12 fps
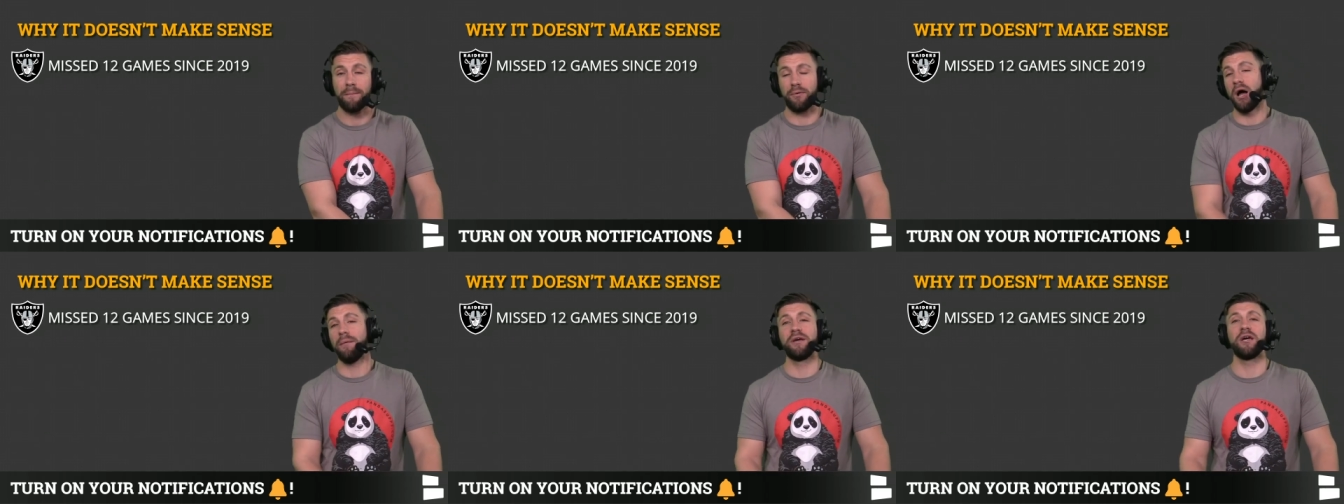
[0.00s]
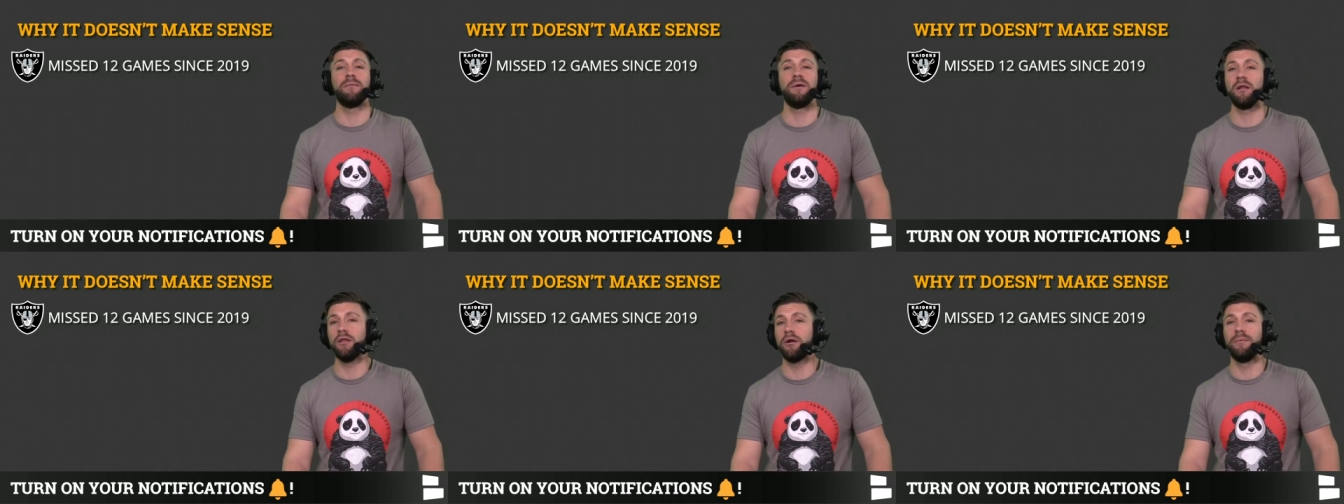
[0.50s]
Probably going to be
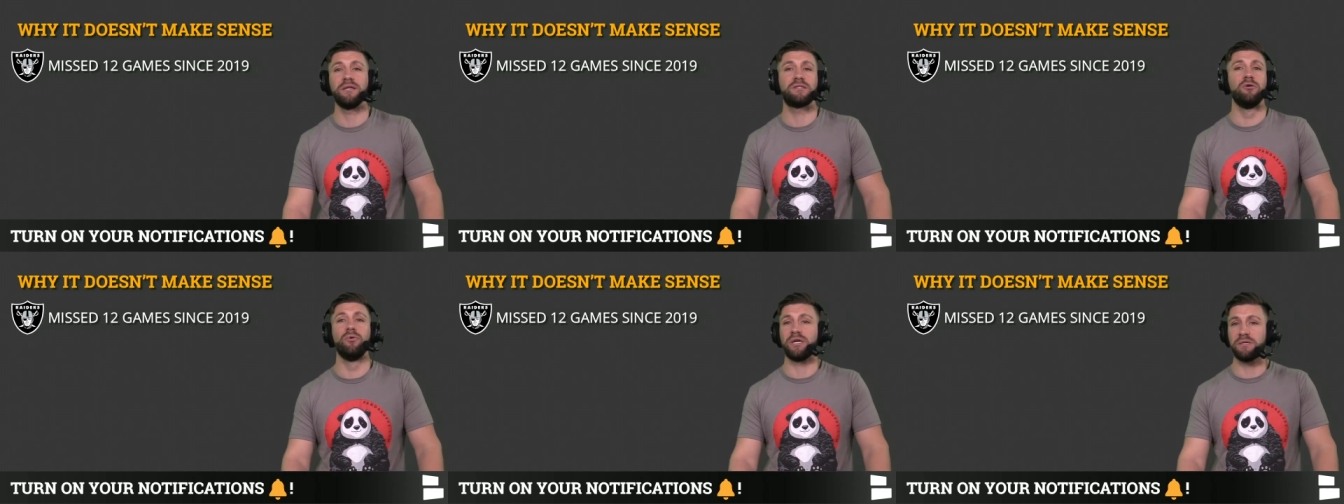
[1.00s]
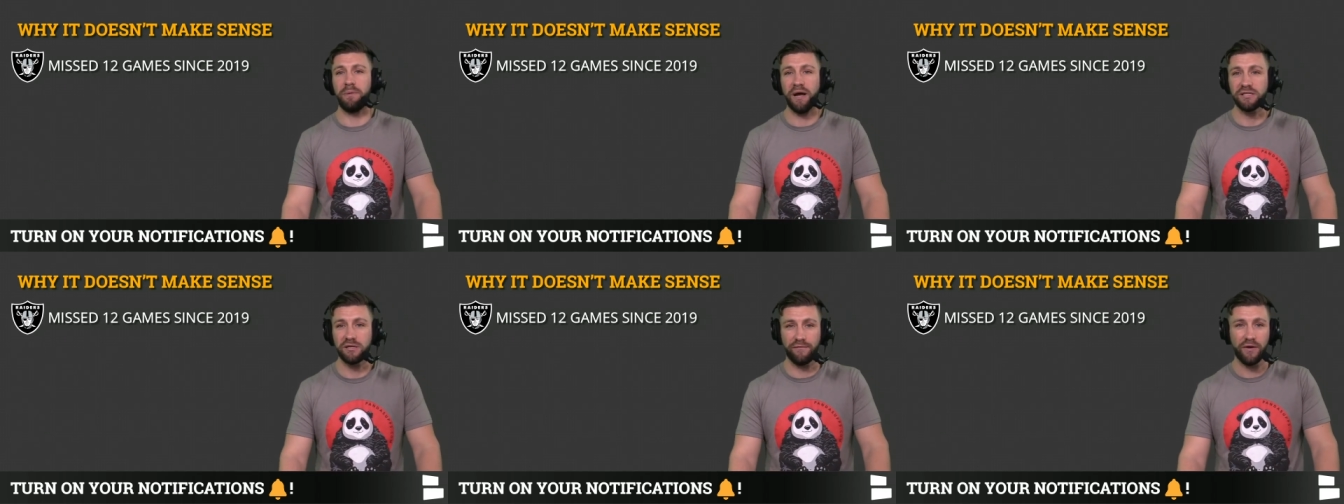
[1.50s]
a little bit too
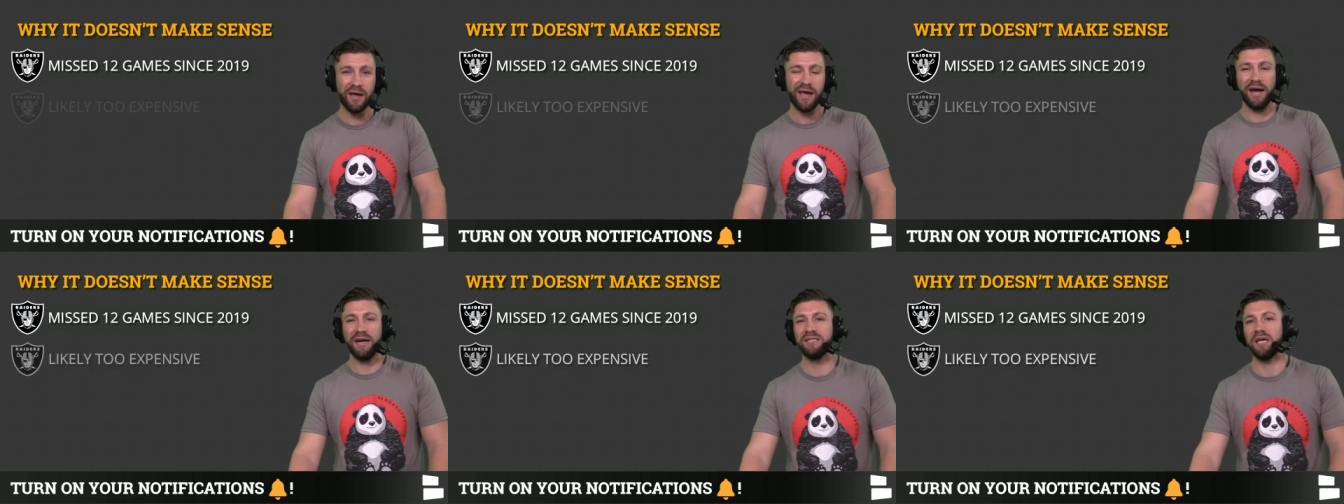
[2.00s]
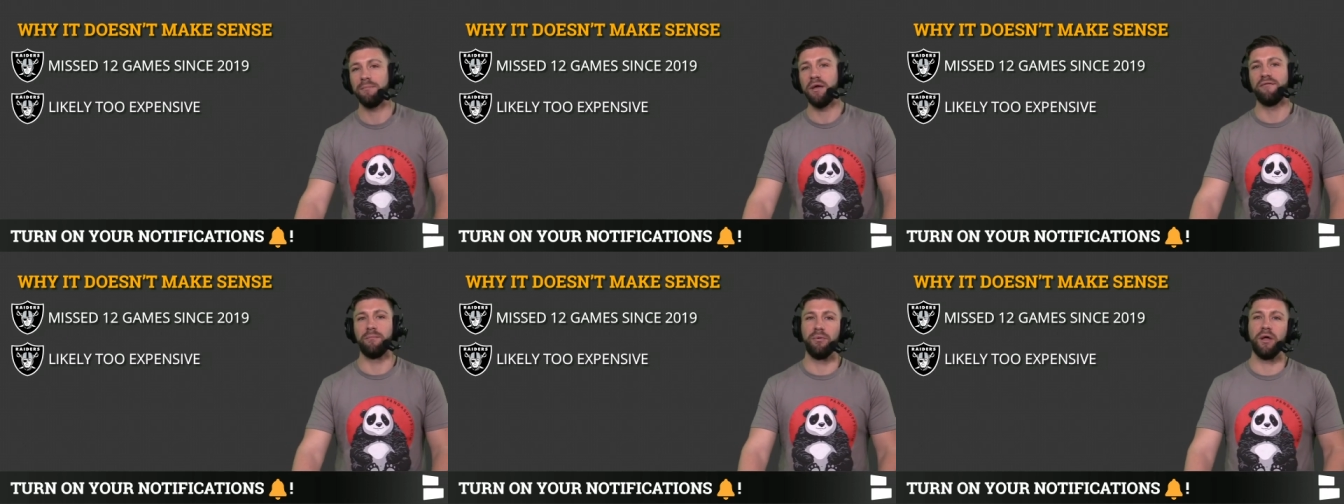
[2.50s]
expensive. Anytime you
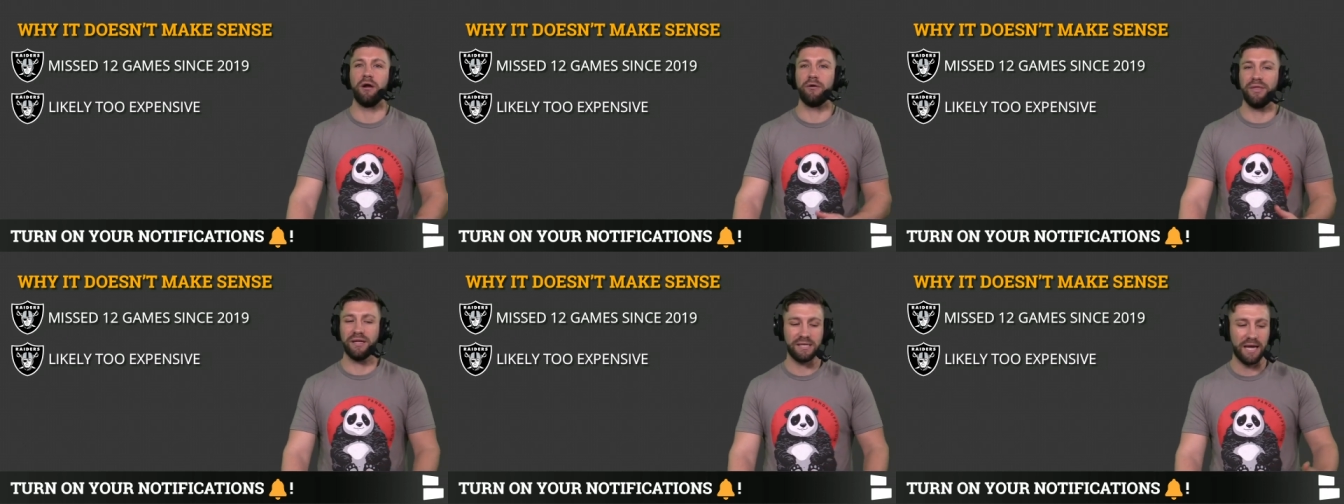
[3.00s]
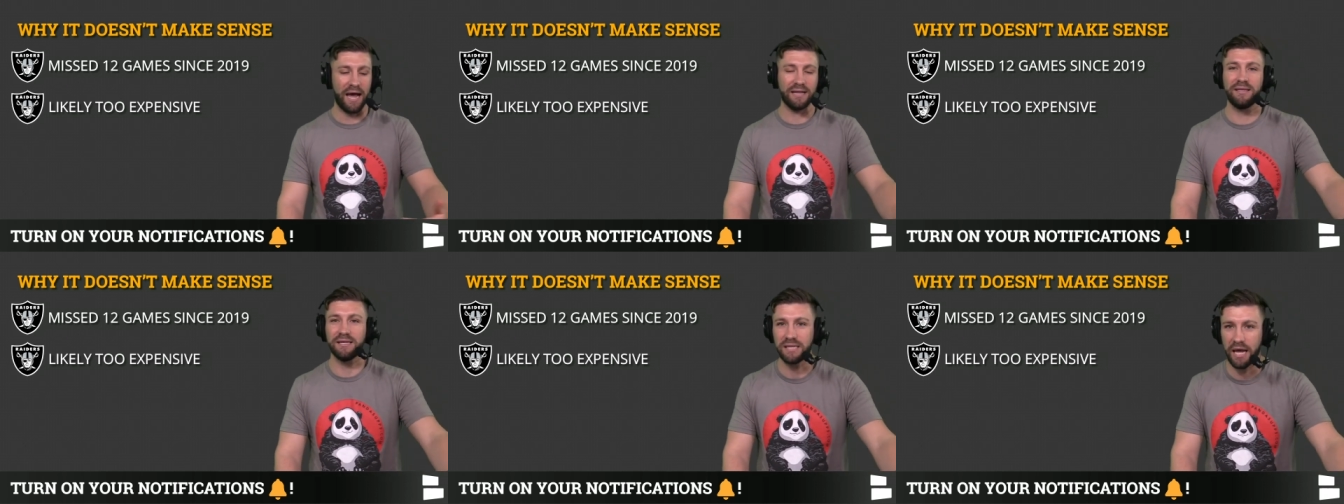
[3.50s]
have a player that's at
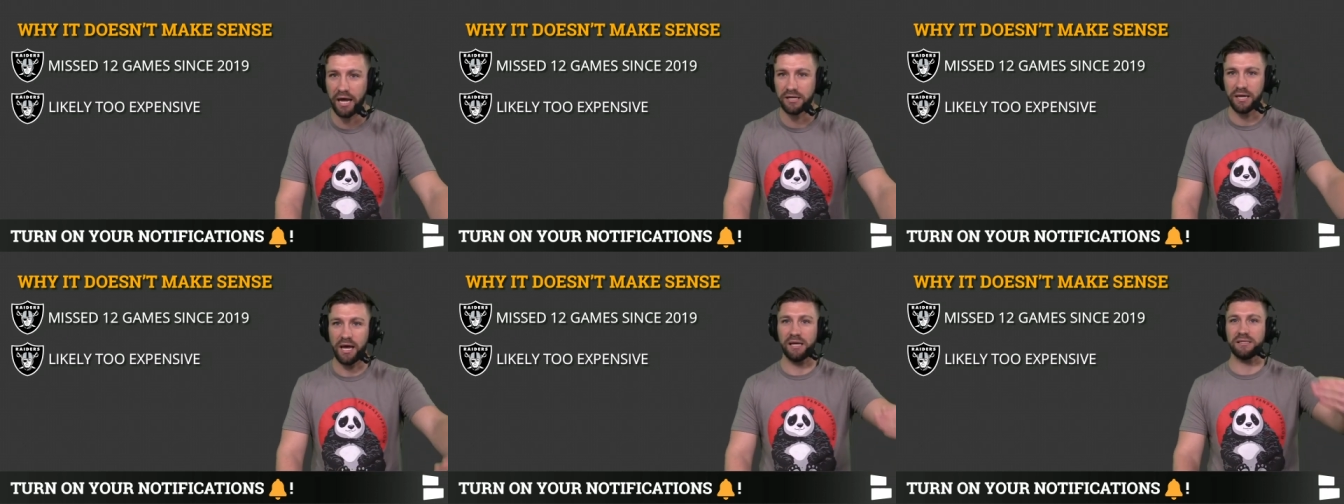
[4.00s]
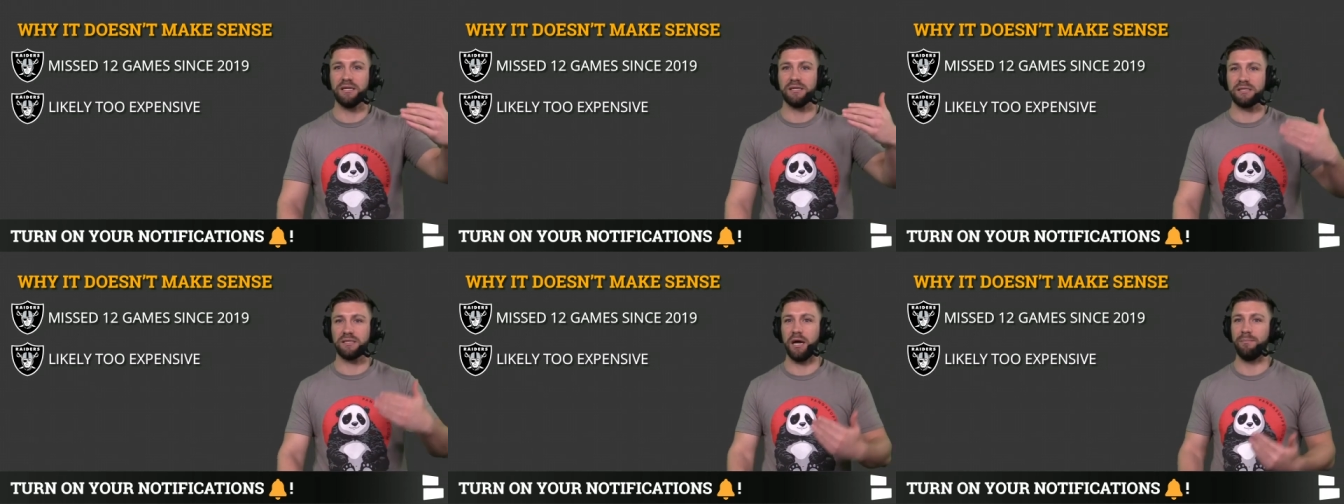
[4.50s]
this age that has
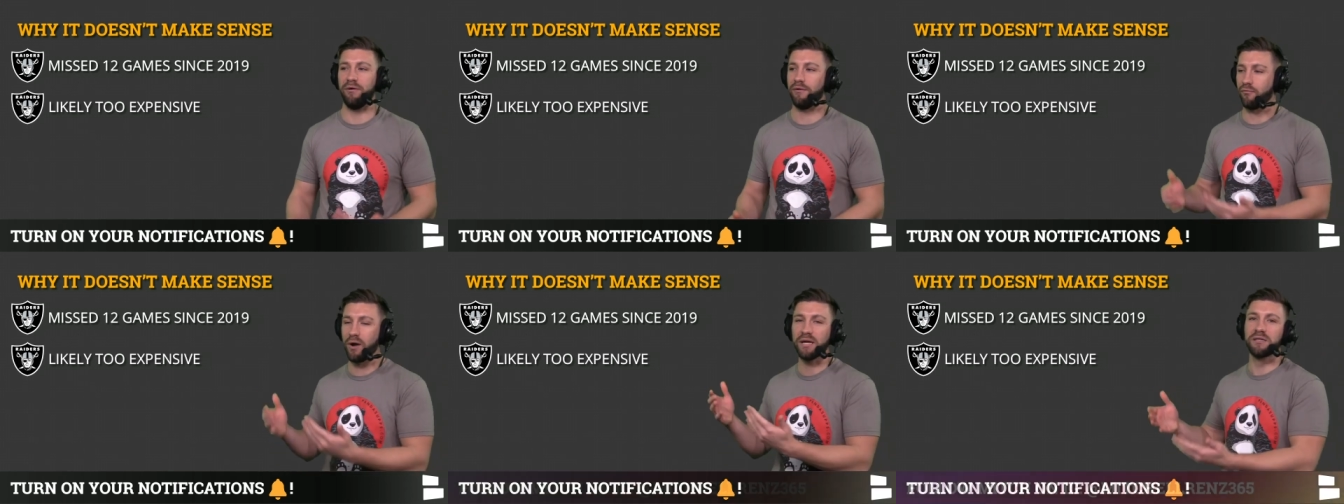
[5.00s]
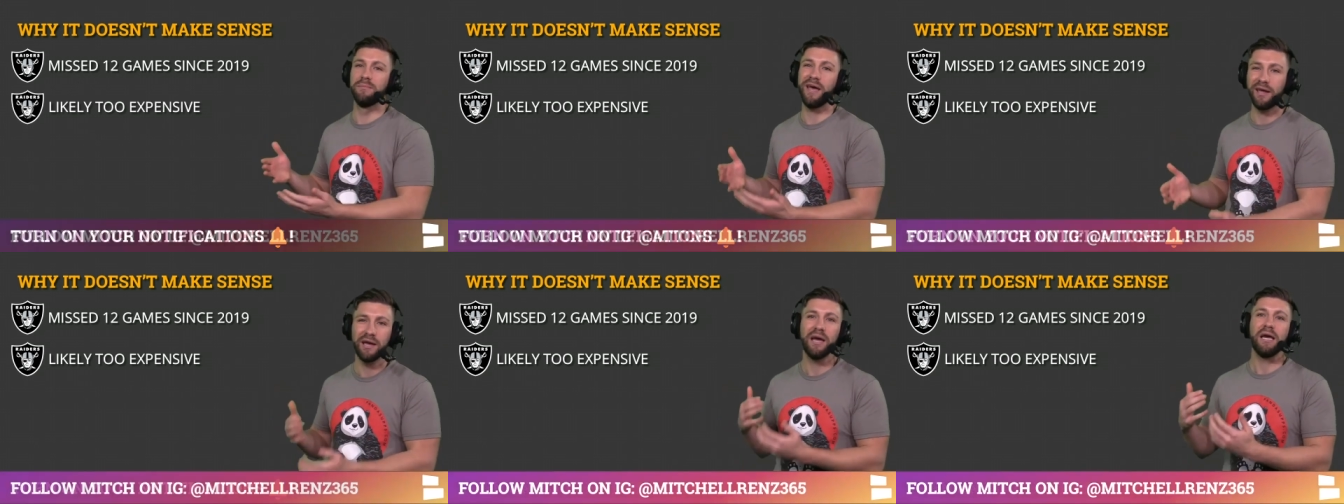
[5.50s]
his type of
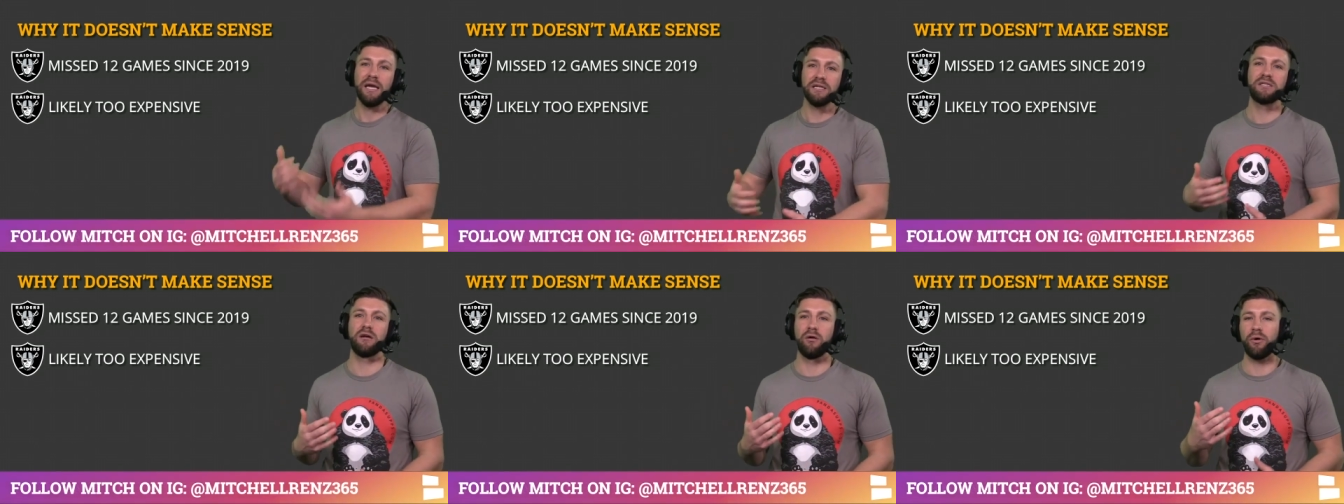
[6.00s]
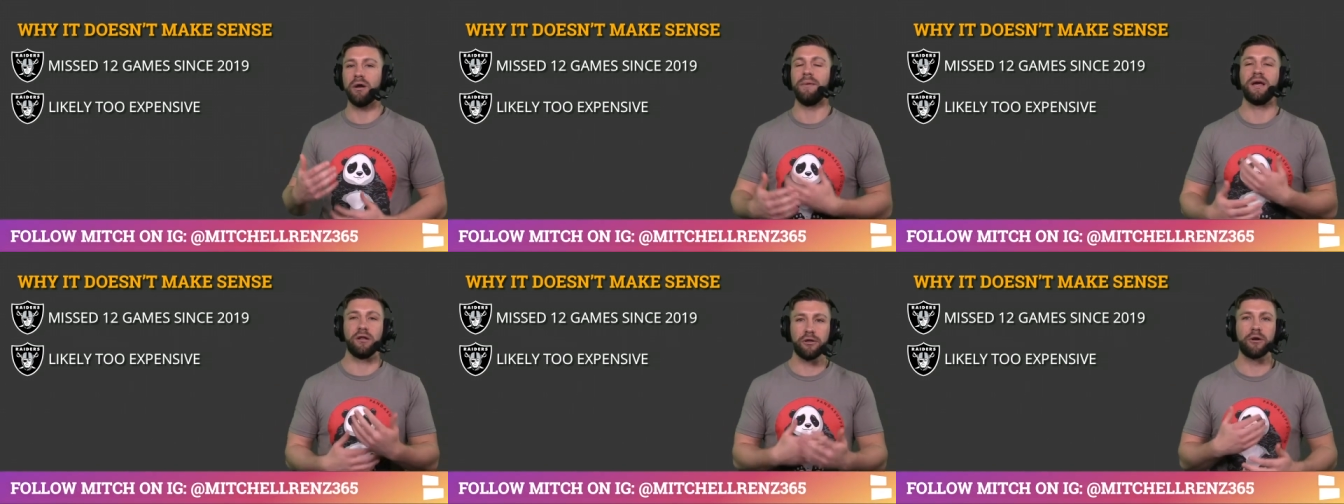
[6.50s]
resume, he's going to want to
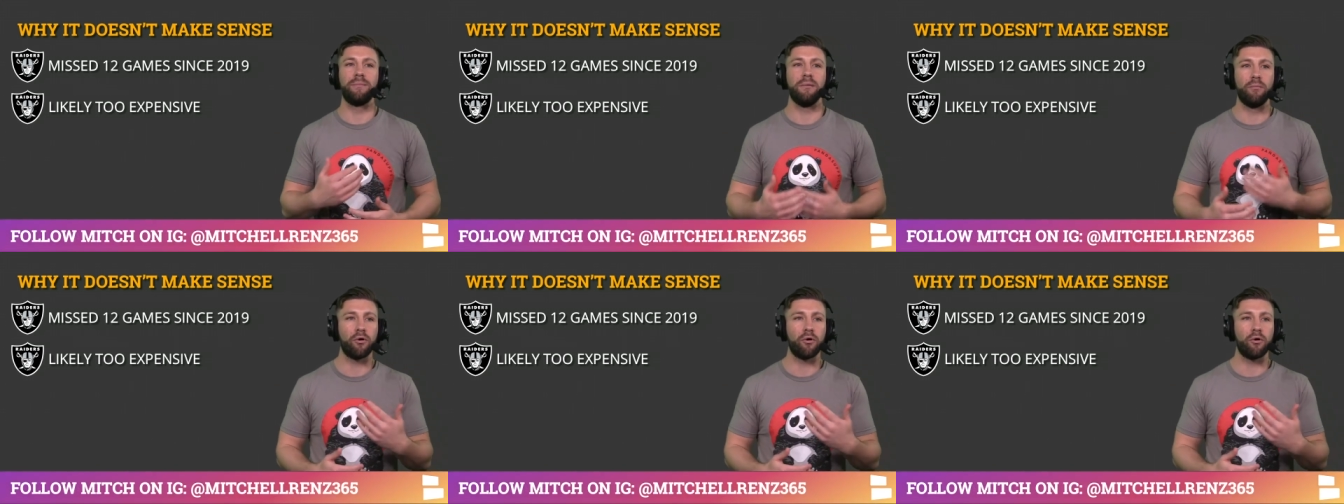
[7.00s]
make a little bit